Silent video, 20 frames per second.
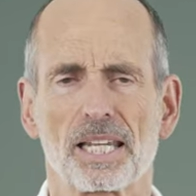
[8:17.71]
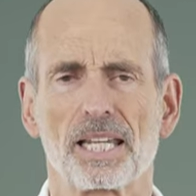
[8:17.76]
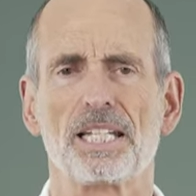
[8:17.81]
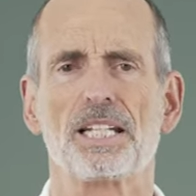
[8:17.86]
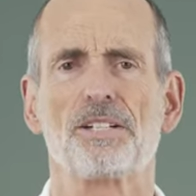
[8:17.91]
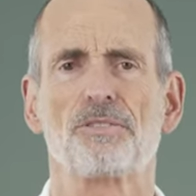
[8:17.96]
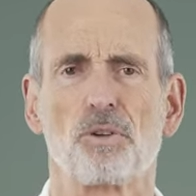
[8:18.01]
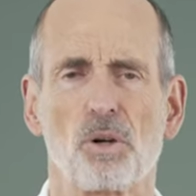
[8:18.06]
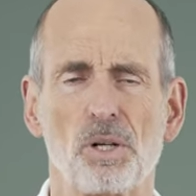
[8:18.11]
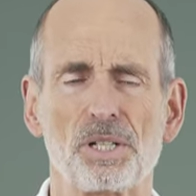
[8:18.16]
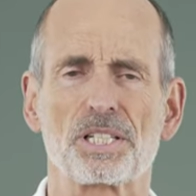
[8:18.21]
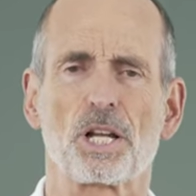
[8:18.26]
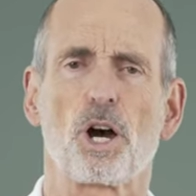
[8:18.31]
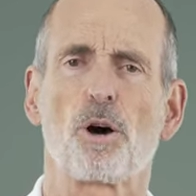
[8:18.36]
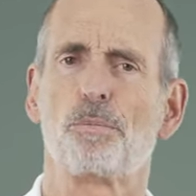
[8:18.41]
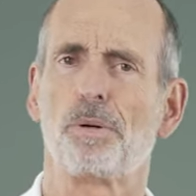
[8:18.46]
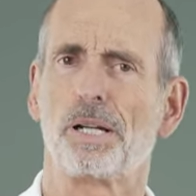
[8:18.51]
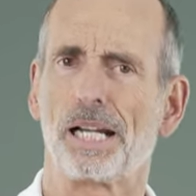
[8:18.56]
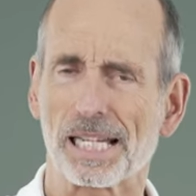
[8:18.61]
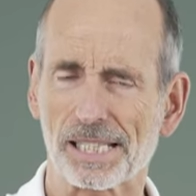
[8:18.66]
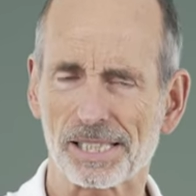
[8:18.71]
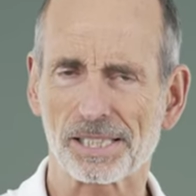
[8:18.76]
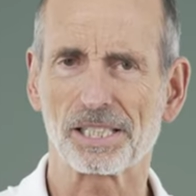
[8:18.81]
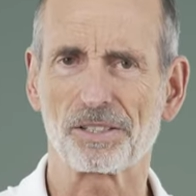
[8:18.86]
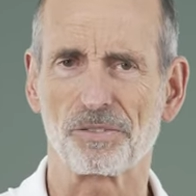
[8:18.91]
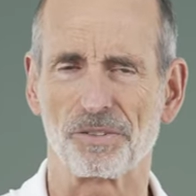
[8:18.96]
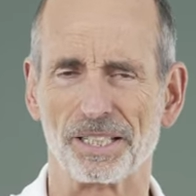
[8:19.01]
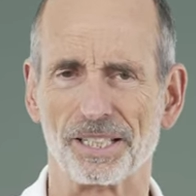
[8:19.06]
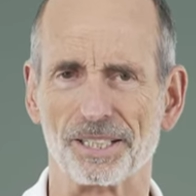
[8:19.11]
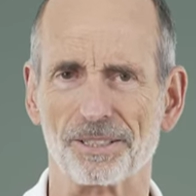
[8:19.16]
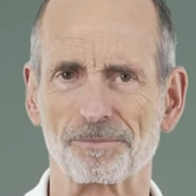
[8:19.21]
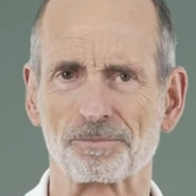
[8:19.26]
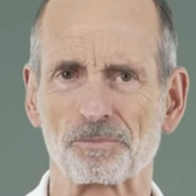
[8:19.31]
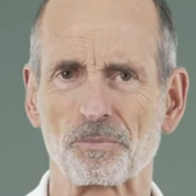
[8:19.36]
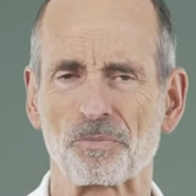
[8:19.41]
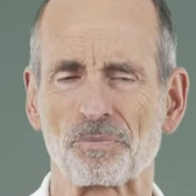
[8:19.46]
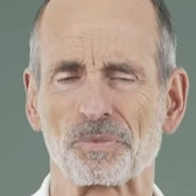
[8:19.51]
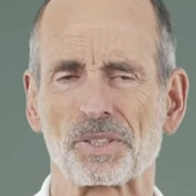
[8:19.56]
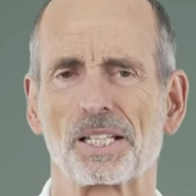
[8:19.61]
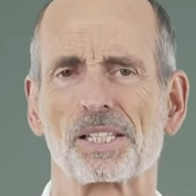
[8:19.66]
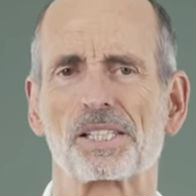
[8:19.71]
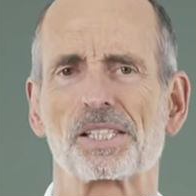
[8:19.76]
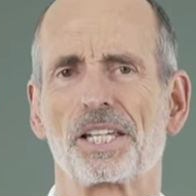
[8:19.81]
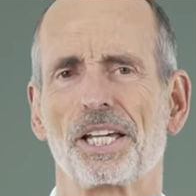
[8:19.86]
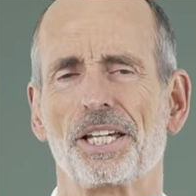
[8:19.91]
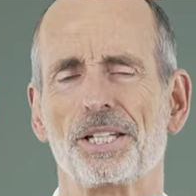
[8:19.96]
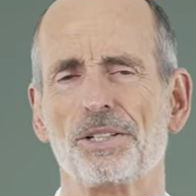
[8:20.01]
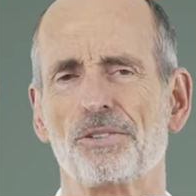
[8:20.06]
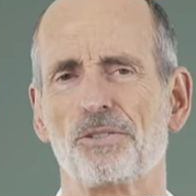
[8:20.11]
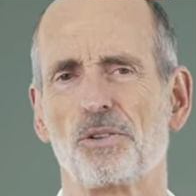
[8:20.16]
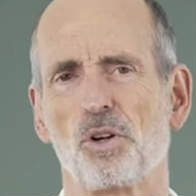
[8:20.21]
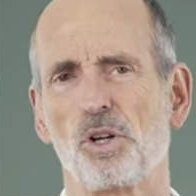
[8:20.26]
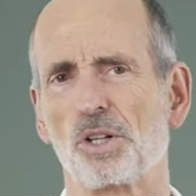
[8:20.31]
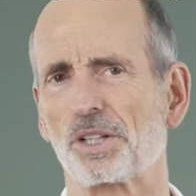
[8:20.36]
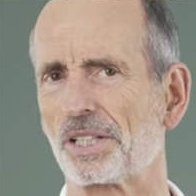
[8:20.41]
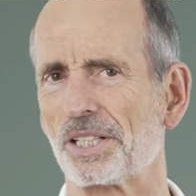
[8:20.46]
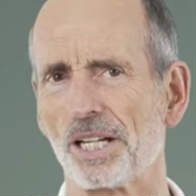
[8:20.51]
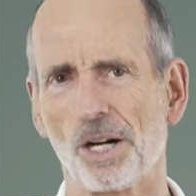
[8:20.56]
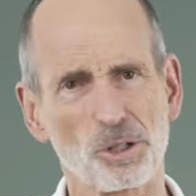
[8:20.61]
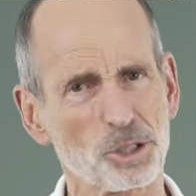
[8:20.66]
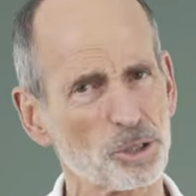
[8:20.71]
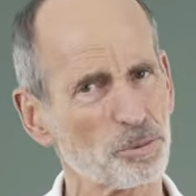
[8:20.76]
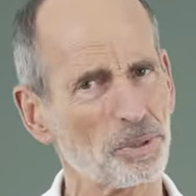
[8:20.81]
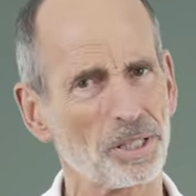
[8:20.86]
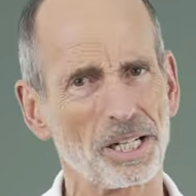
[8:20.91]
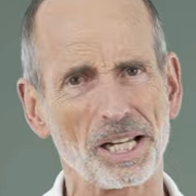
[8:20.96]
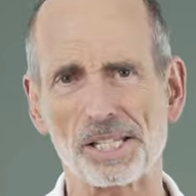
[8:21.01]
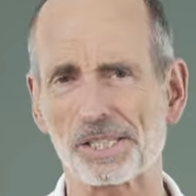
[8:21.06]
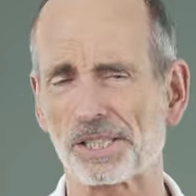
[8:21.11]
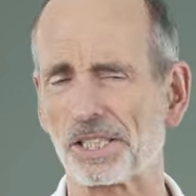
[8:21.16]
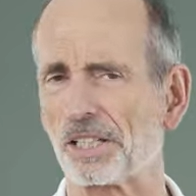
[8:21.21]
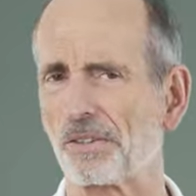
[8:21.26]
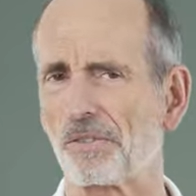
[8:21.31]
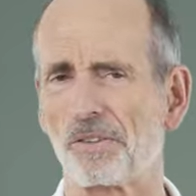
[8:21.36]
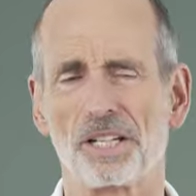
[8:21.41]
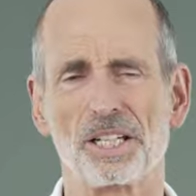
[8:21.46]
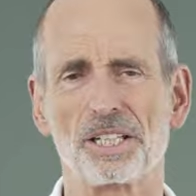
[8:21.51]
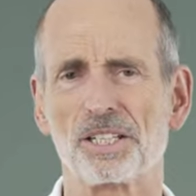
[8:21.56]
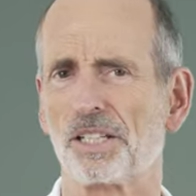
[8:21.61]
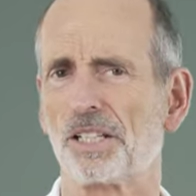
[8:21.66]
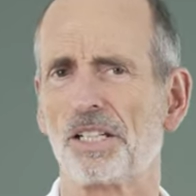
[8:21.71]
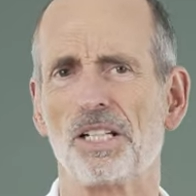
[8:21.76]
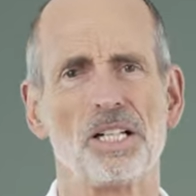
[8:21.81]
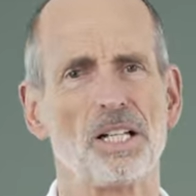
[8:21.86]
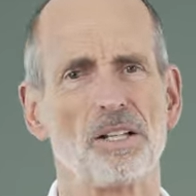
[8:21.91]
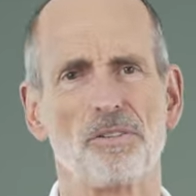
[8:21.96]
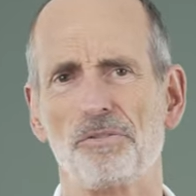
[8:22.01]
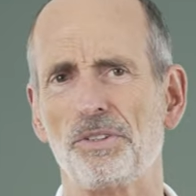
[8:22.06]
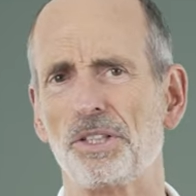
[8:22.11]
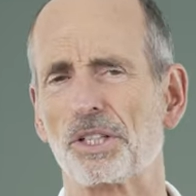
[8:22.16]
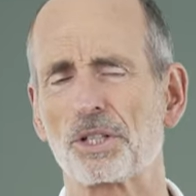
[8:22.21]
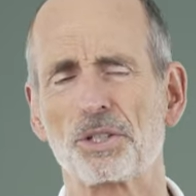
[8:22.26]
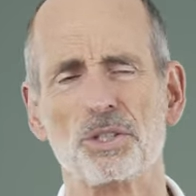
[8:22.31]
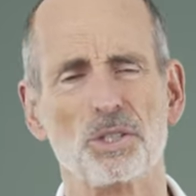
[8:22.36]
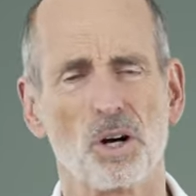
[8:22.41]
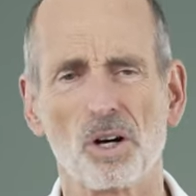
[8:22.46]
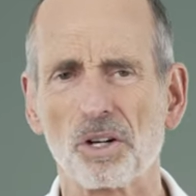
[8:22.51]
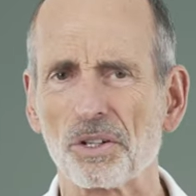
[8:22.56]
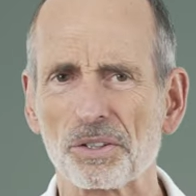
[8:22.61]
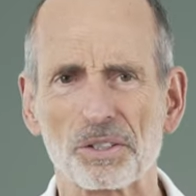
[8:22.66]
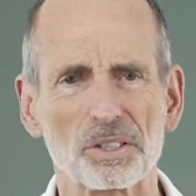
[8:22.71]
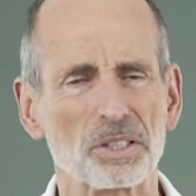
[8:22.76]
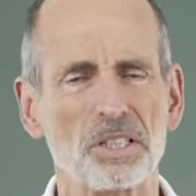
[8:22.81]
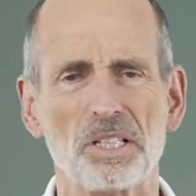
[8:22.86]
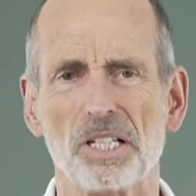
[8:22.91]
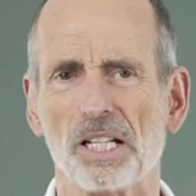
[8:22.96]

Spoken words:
But teeth also need to work. They need to work just like your bones, your muscles.